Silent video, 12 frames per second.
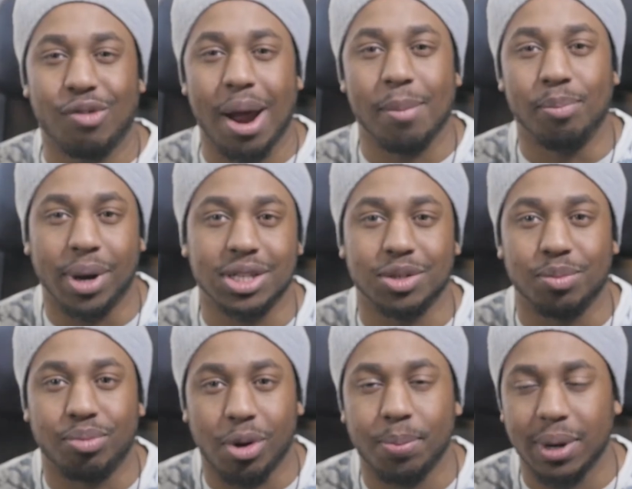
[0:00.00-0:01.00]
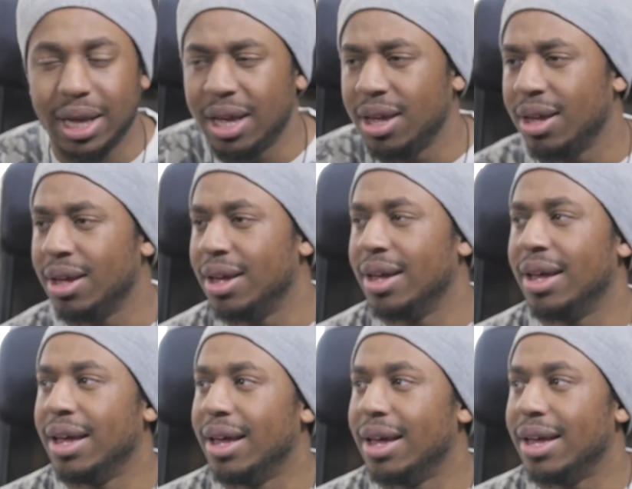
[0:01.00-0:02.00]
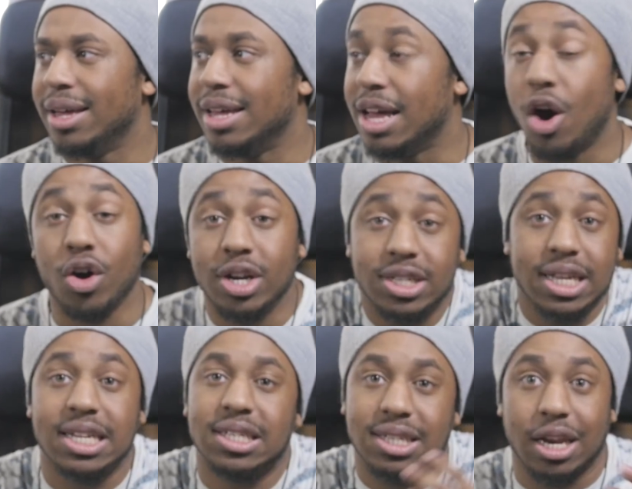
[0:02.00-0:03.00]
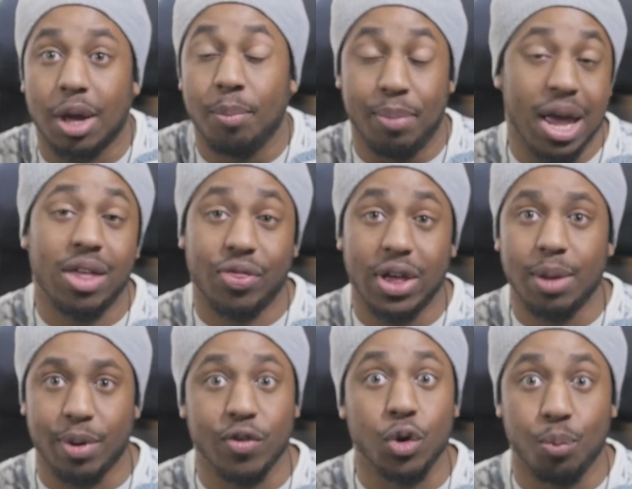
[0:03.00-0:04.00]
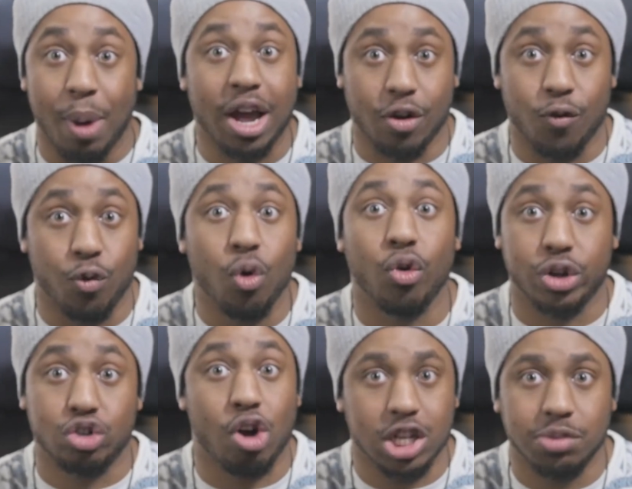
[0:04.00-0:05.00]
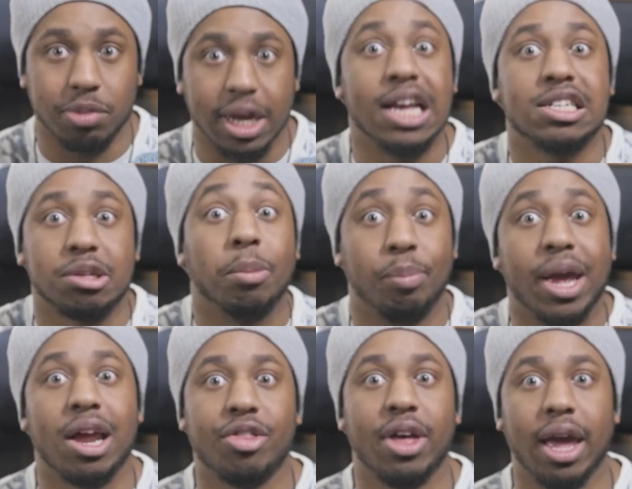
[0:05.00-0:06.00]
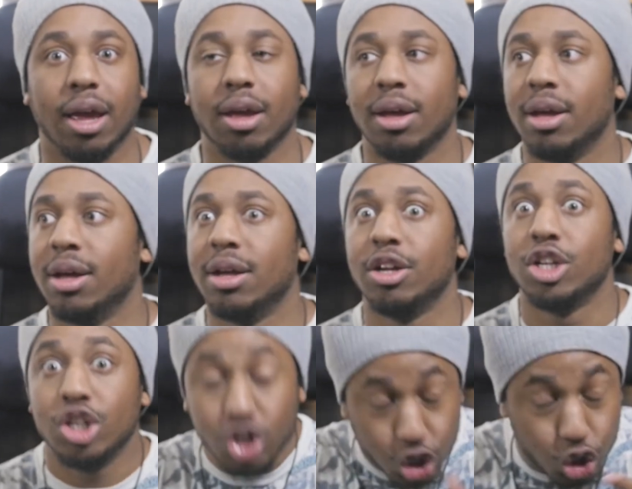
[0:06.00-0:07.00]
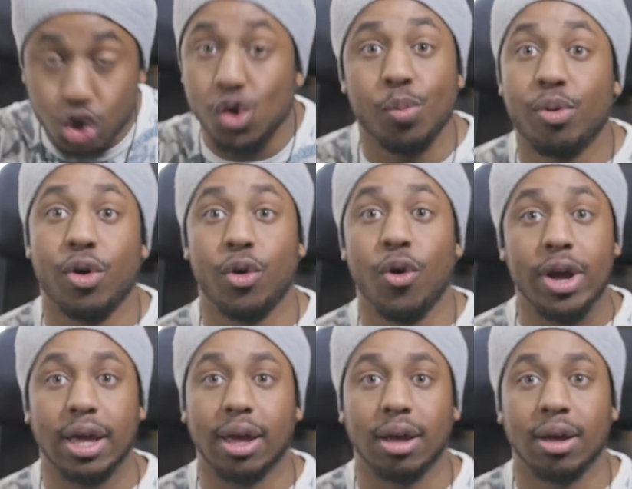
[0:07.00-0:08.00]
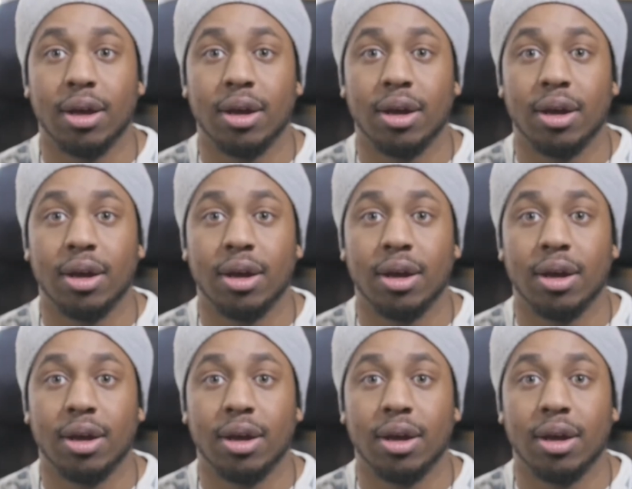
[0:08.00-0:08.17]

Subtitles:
right button properly. Honestly, it doesn't sound like a big thing, but if you do back and forth, trust me, it's a big thing. Super annoying.